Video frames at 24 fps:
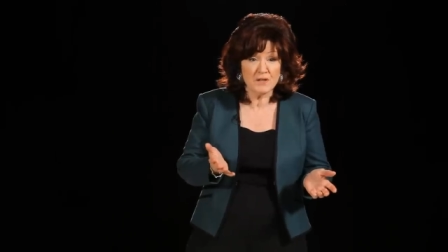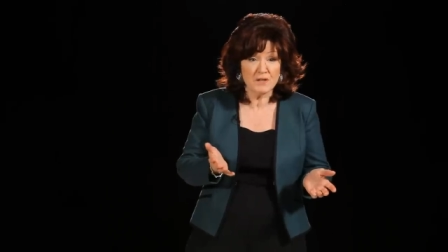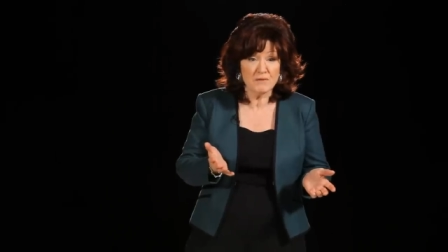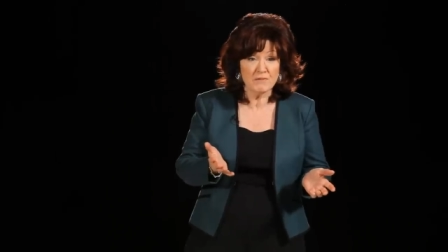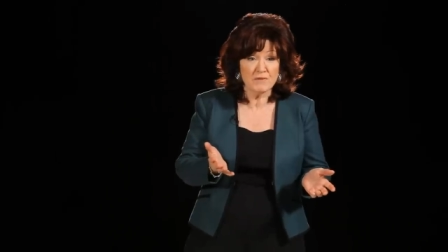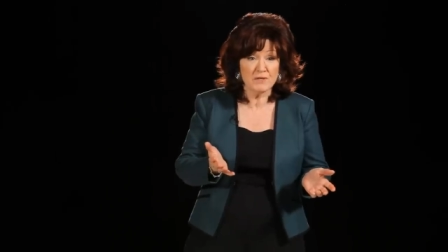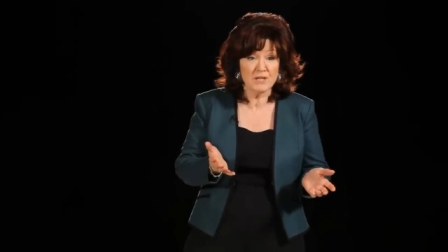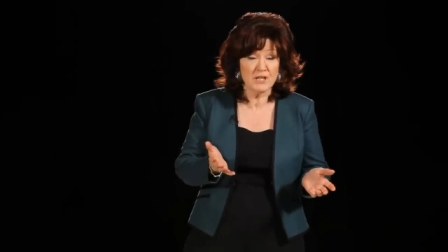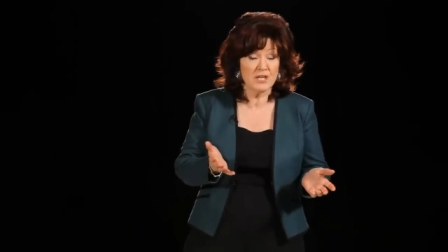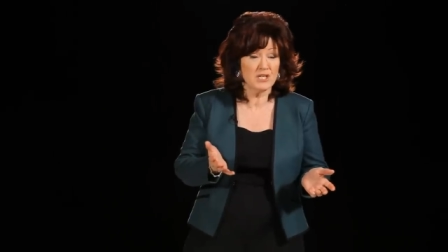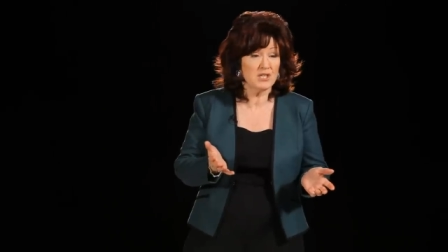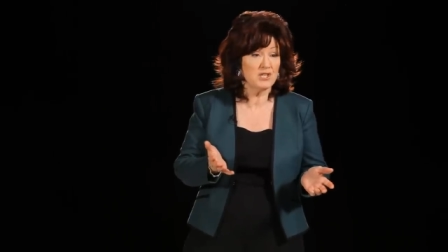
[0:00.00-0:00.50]
a
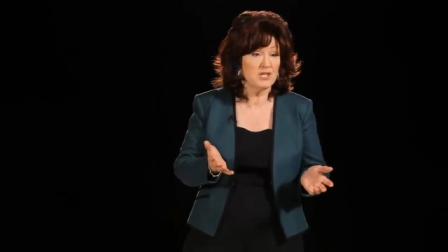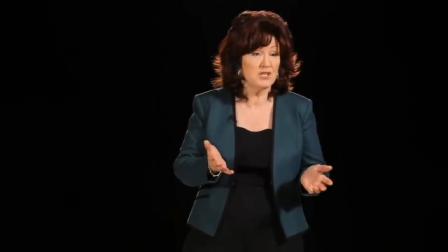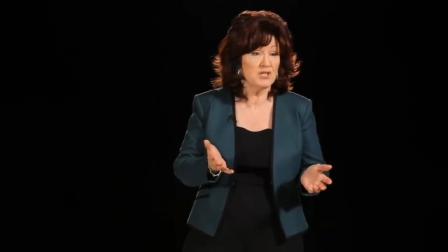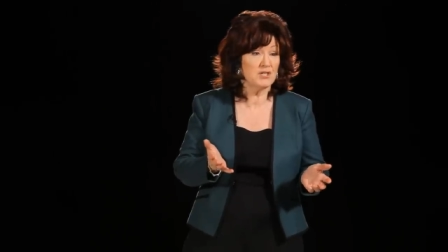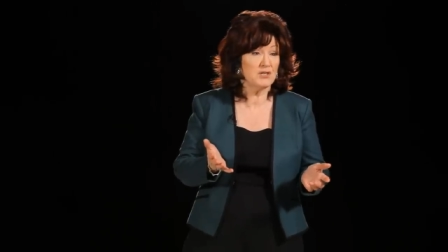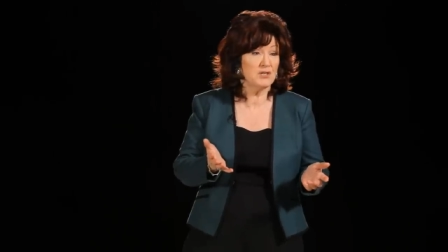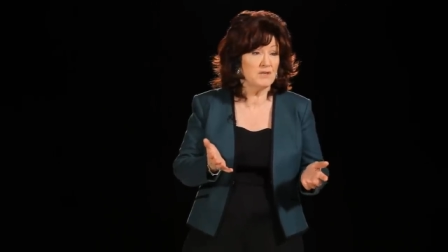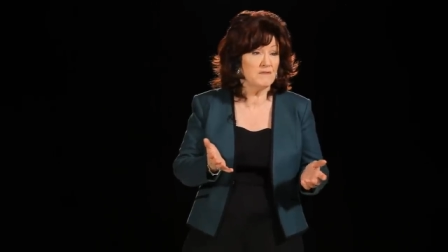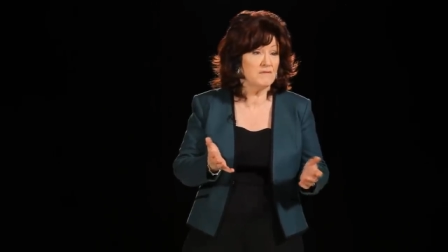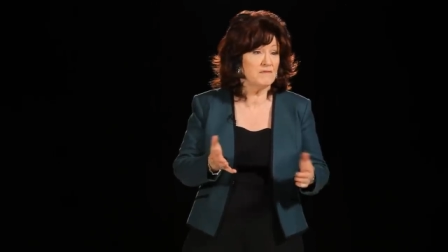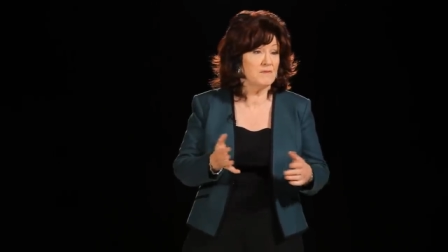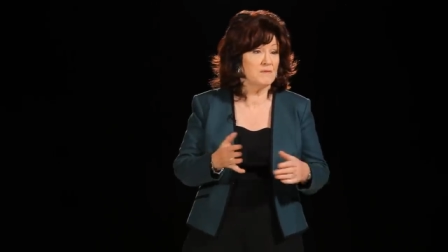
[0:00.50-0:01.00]

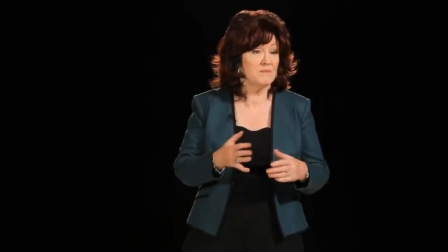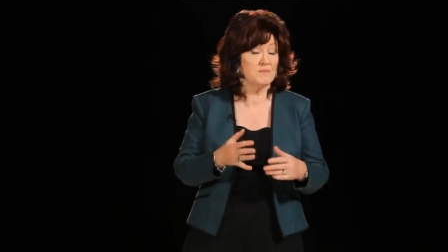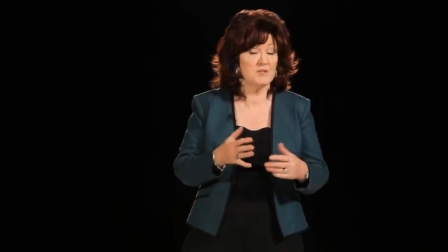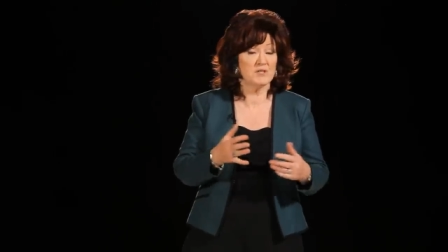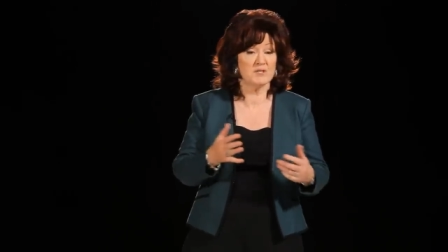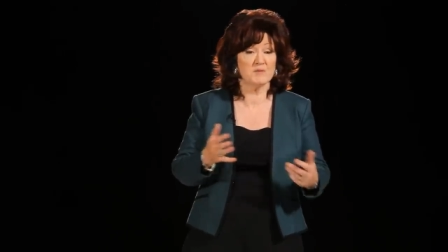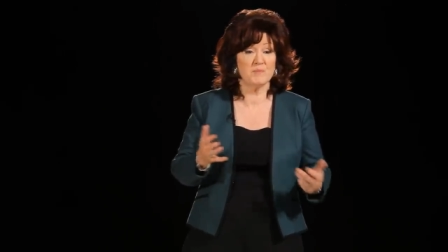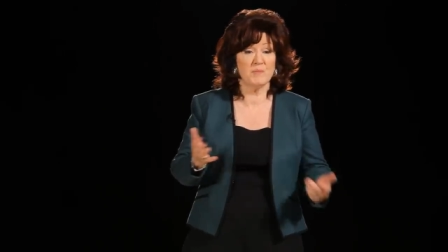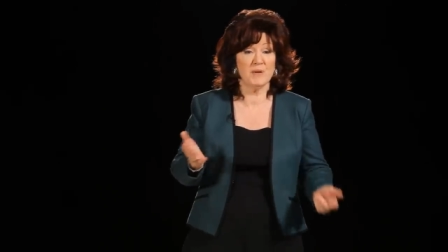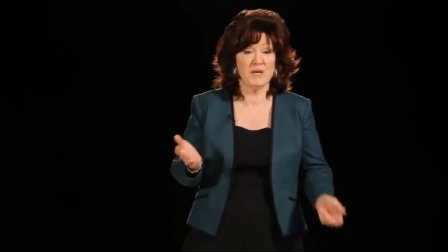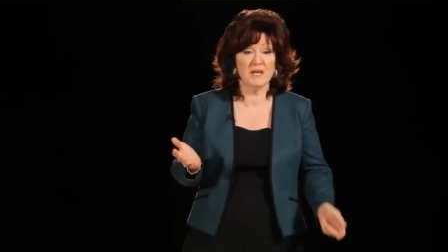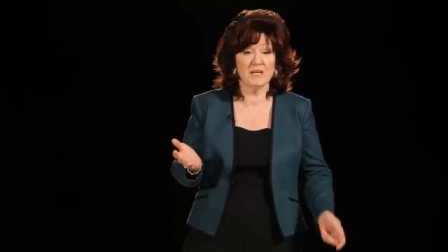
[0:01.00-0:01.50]
relationship from
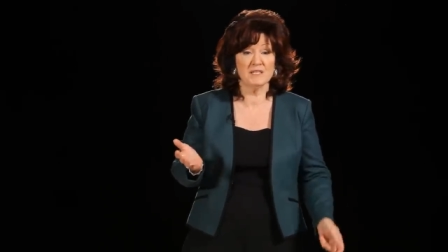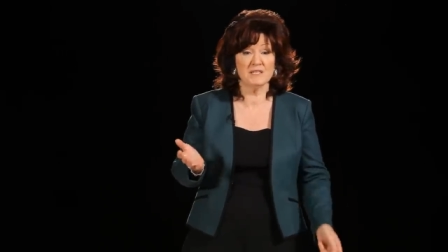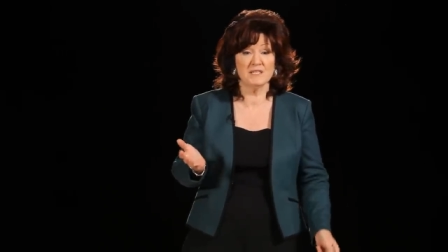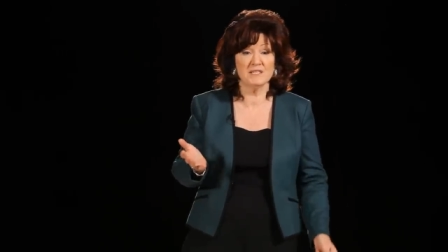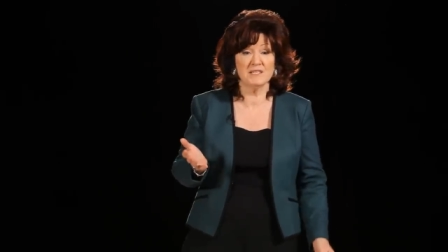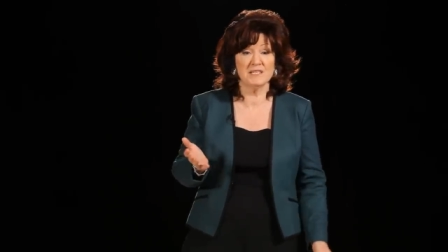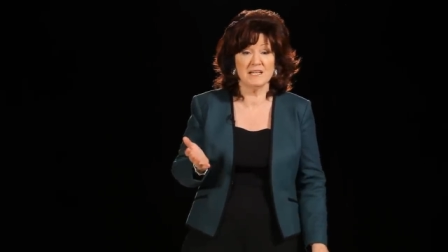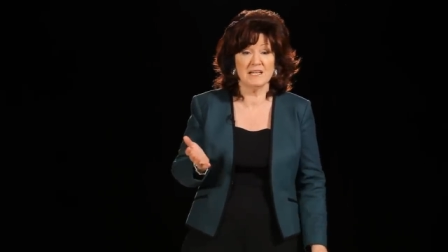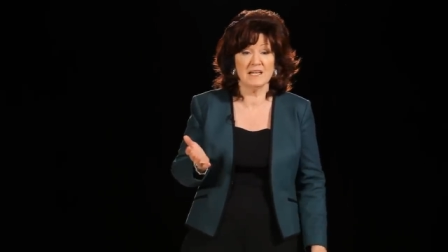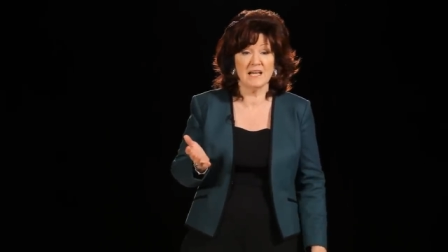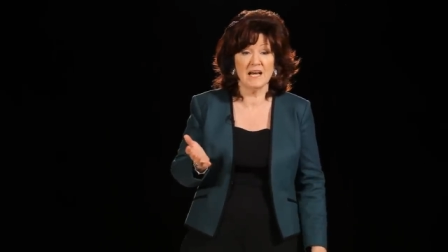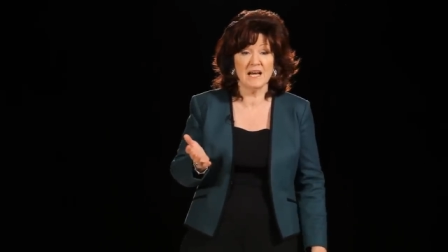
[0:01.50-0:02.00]
despair to
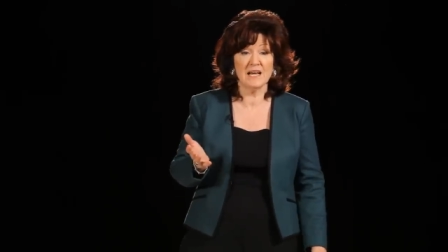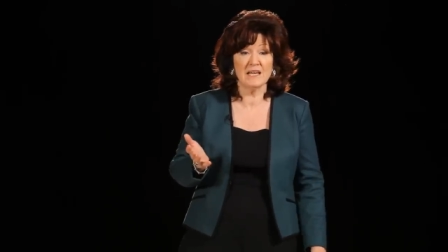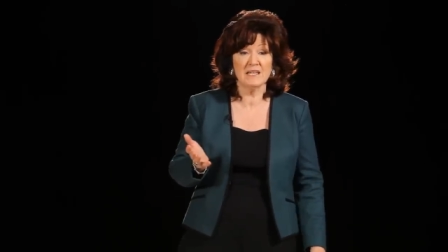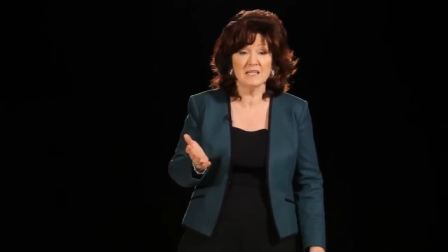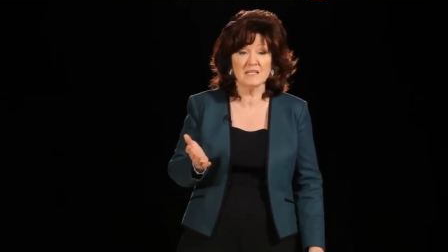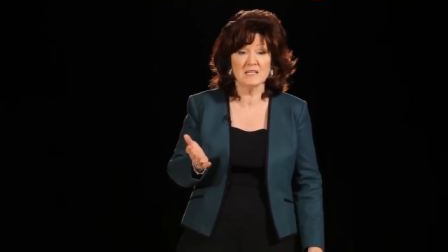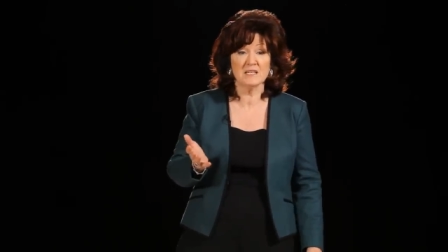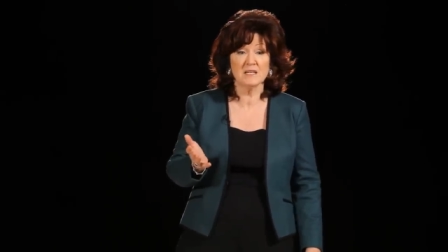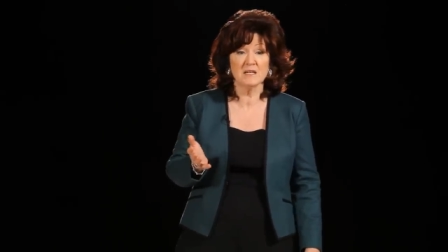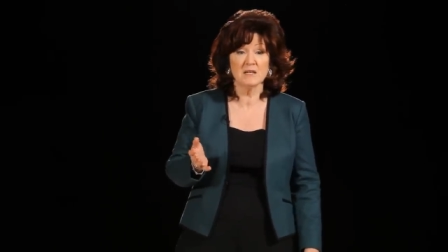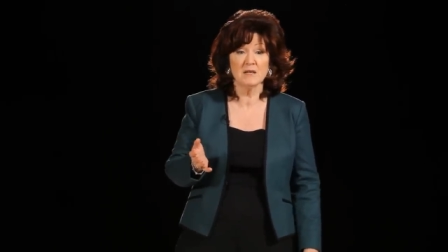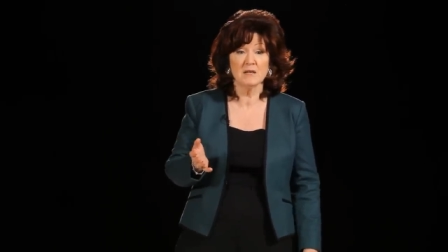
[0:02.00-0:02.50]

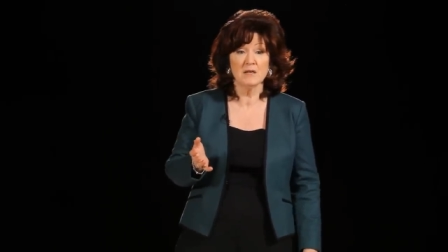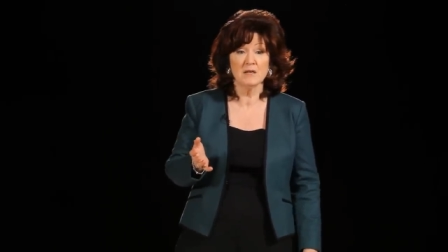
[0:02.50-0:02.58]
delight,